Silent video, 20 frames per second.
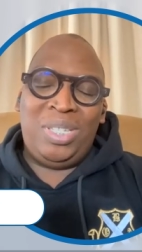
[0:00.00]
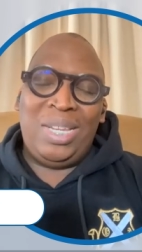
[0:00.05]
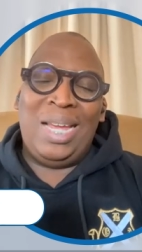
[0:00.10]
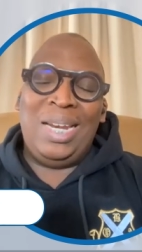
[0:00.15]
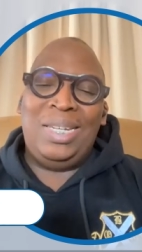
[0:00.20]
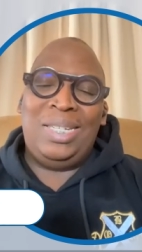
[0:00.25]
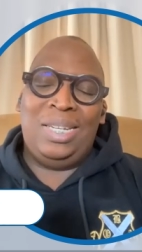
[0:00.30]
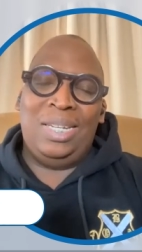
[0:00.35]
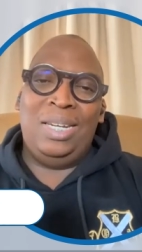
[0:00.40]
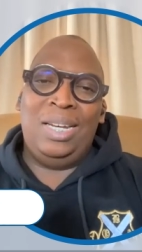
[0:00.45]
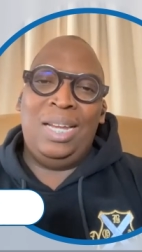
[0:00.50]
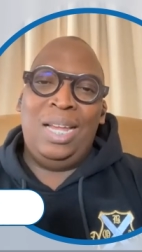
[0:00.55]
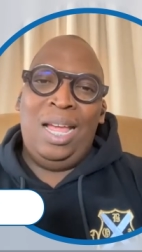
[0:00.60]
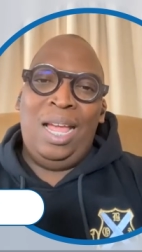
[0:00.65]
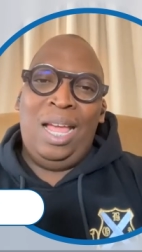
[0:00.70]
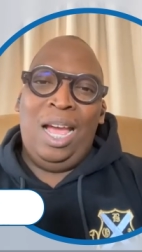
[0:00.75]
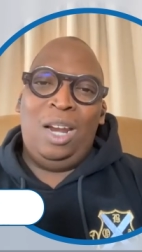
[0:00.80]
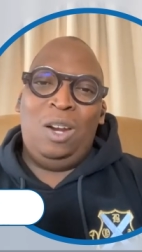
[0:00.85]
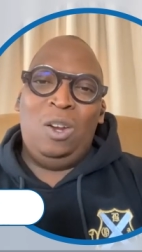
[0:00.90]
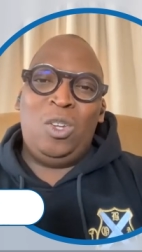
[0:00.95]
Sandton,
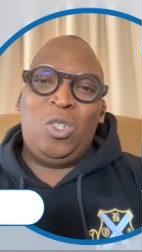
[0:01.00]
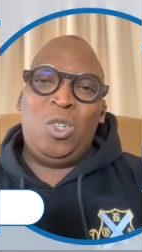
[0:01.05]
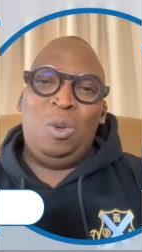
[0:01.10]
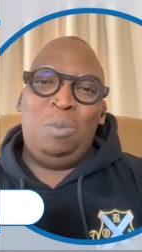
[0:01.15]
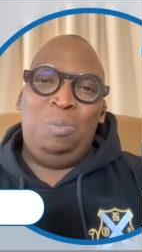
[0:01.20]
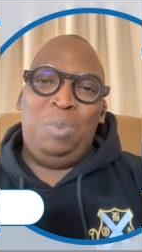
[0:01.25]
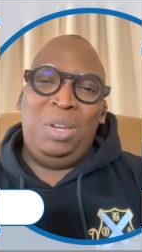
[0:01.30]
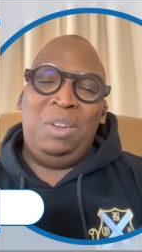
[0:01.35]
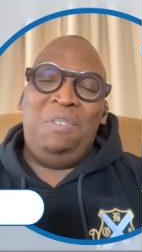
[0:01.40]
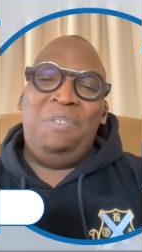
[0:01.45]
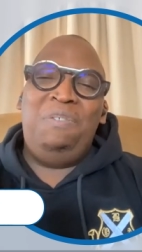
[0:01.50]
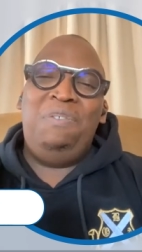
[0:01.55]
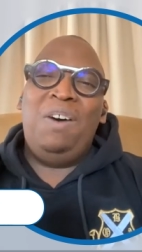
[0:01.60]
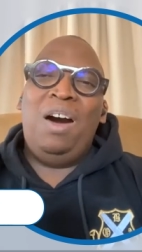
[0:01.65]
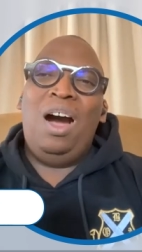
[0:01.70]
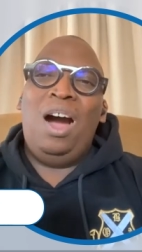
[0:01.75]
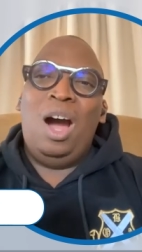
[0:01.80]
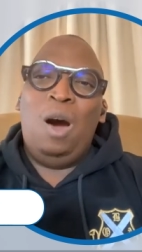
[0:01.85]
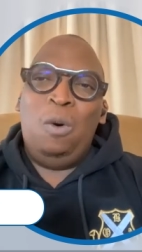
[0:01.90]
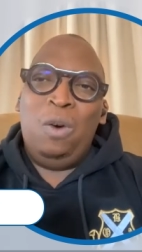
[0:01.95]
and also being
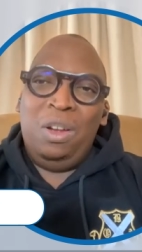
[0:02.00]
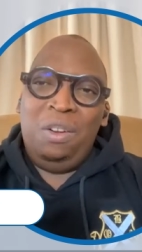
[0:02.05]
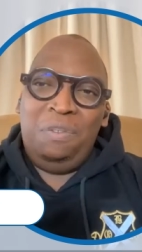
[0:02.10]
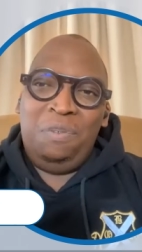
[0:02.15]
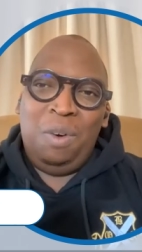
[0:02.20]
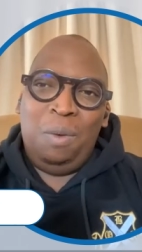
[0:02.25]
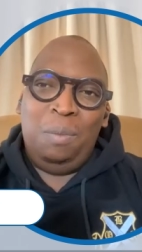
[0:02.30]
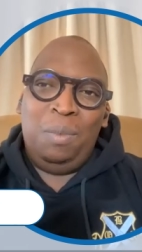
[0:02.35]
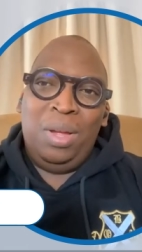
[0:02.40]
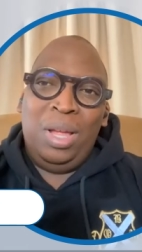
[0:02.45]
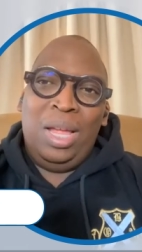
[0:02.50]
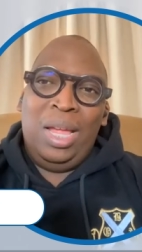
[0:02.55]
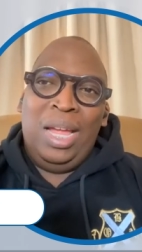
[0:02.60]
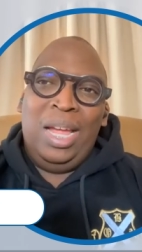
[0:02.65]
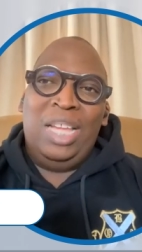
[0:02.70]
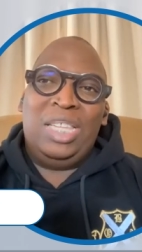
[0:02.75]
far away from